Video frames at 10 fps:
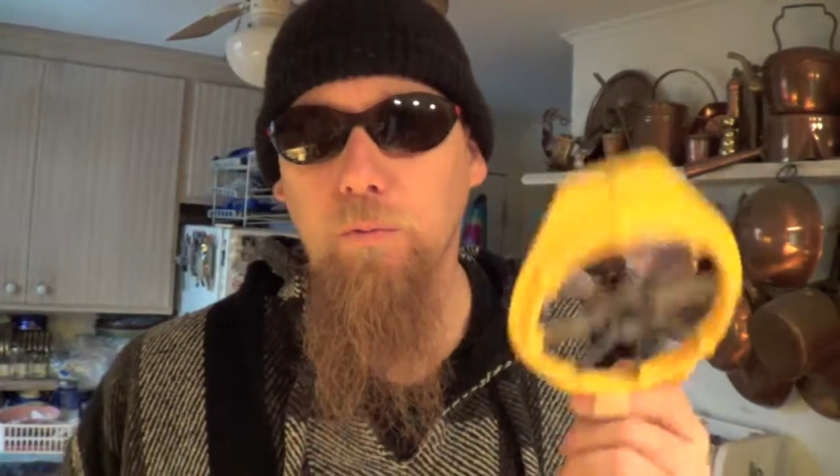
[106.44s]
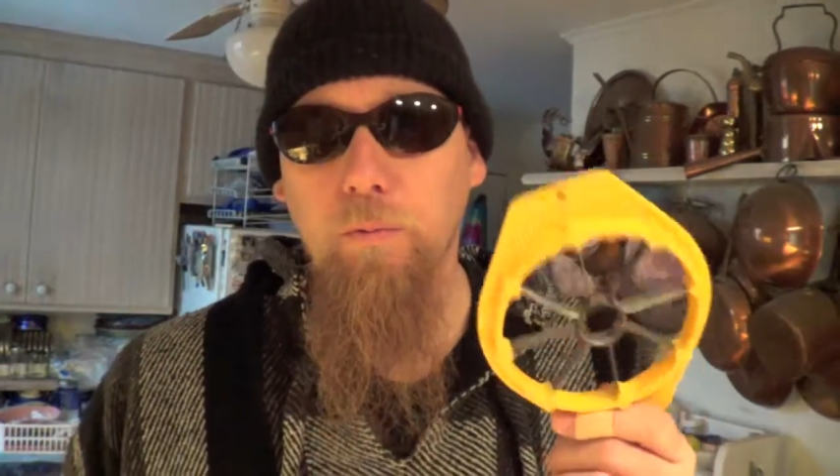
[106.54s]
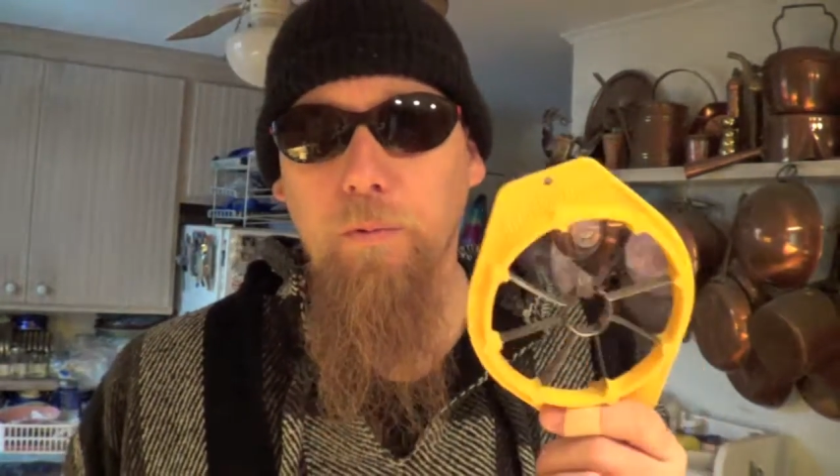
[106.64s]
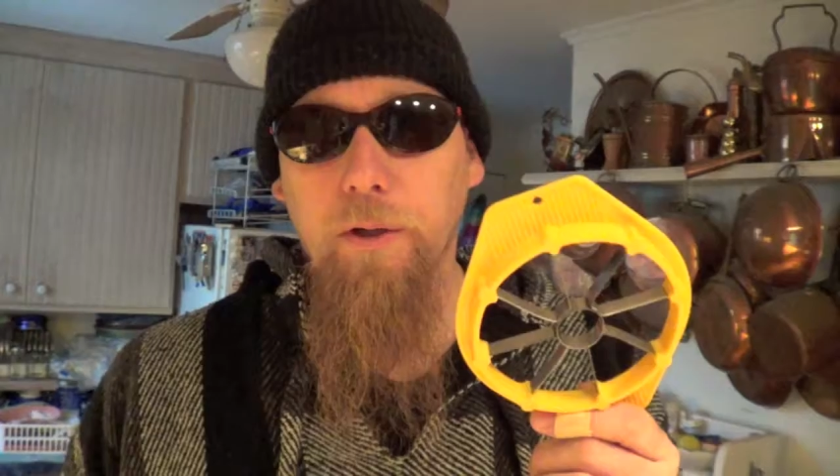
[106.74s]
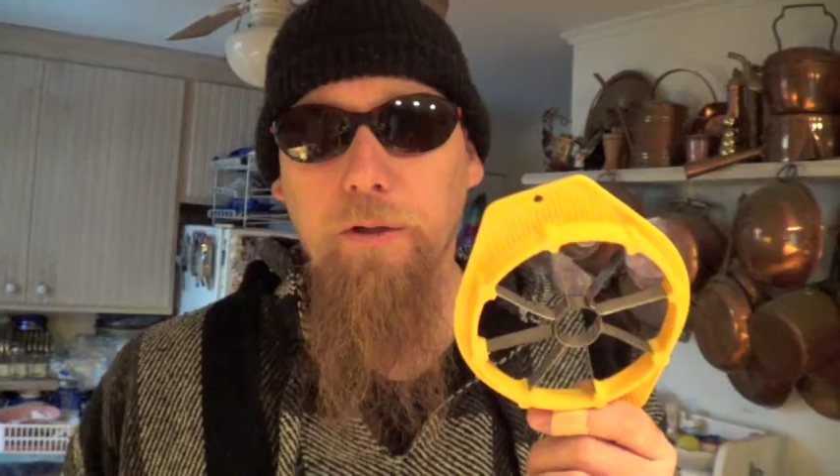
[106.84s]

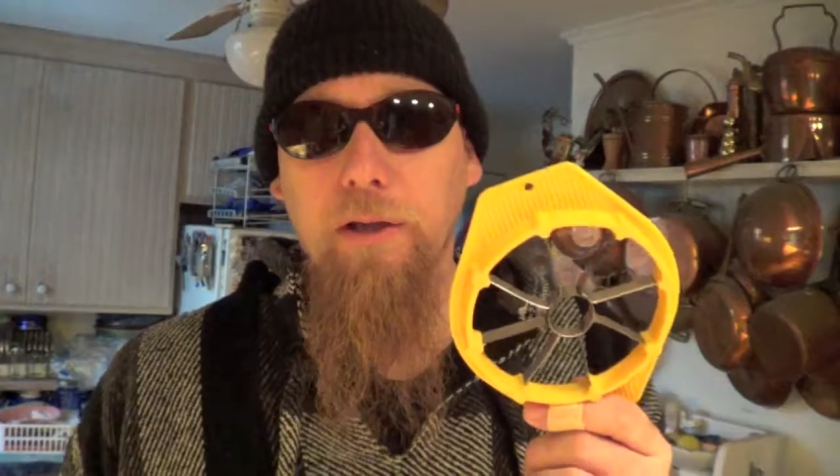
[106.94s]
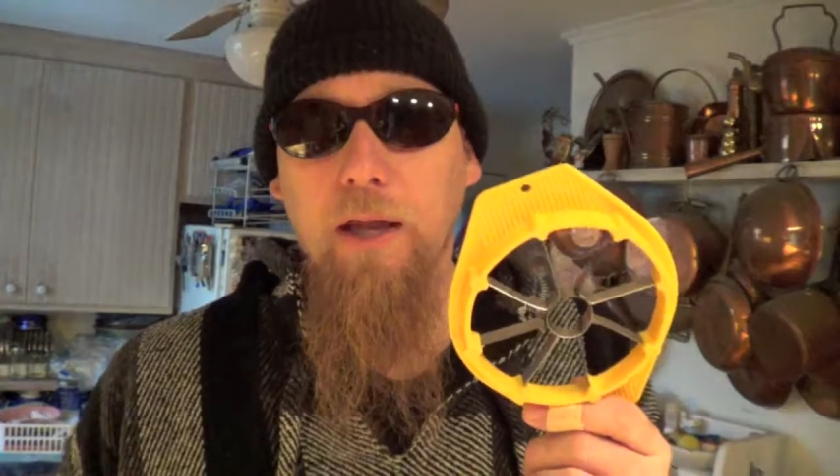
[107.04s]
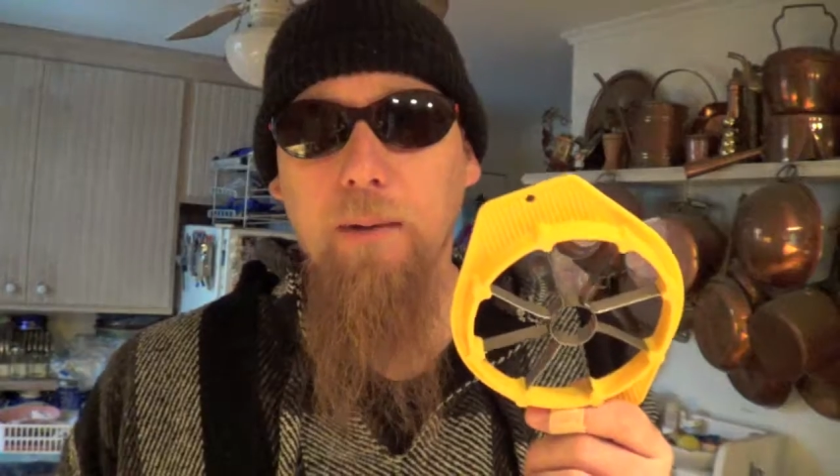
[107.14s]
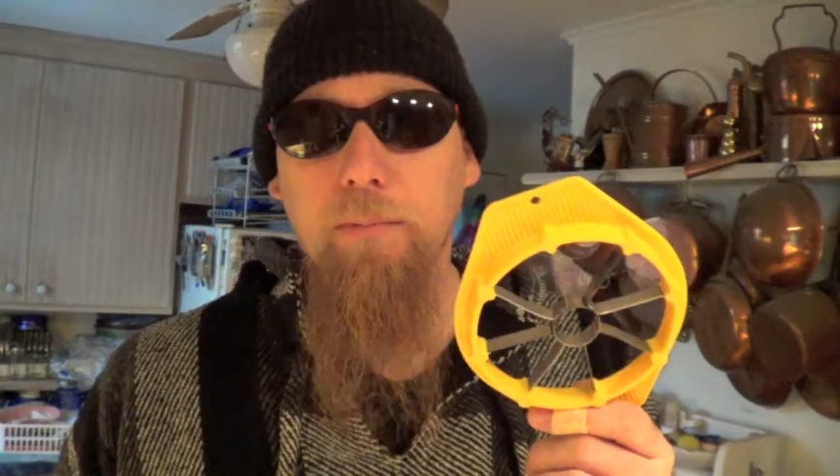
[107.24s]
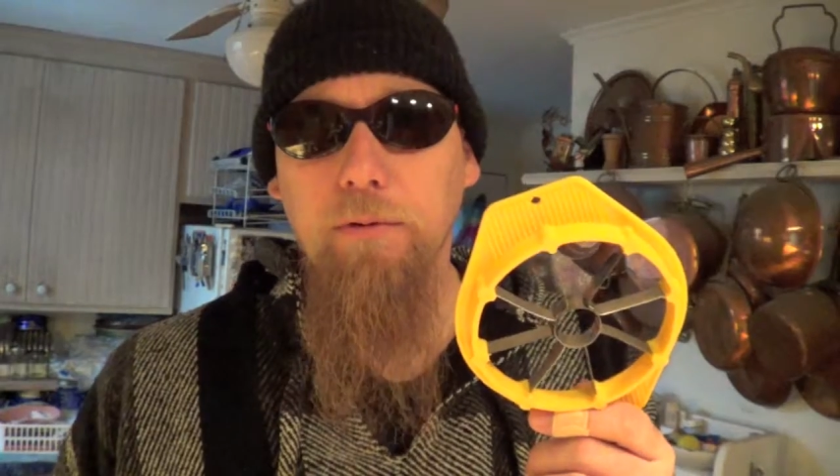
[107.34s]
Will
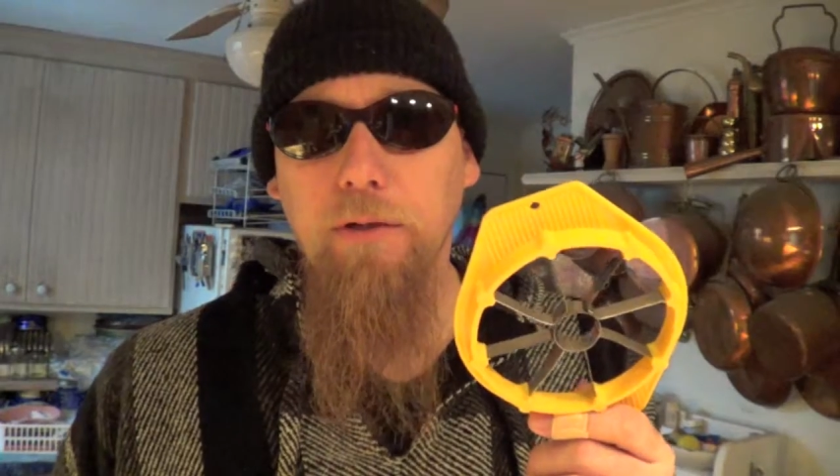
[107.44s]
the apple